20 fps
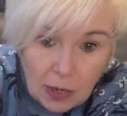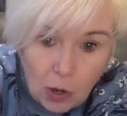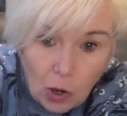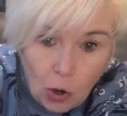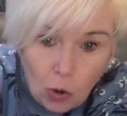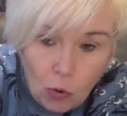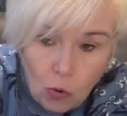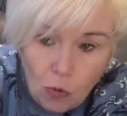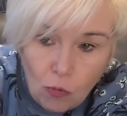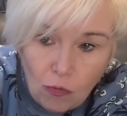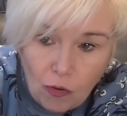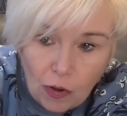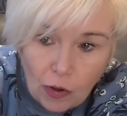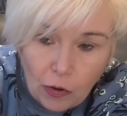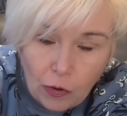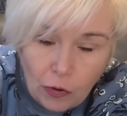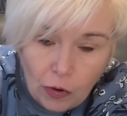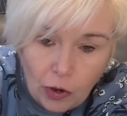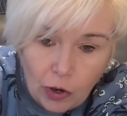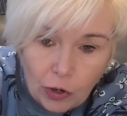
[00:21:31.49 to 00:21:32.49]

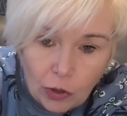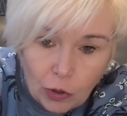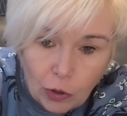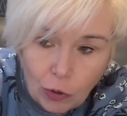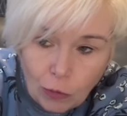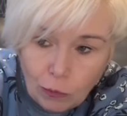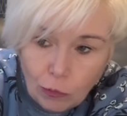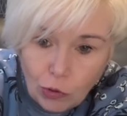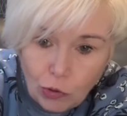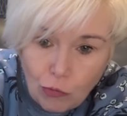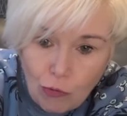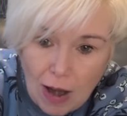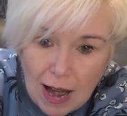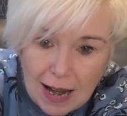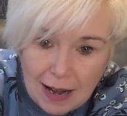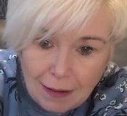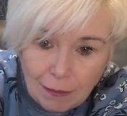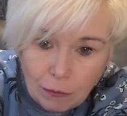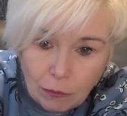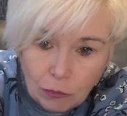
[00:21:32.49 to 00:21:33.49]
over, comes
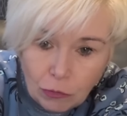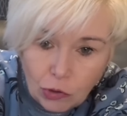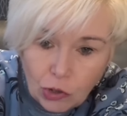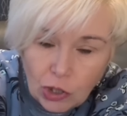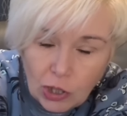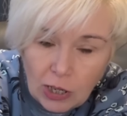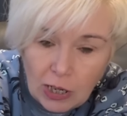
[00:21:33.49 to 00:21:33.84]
round,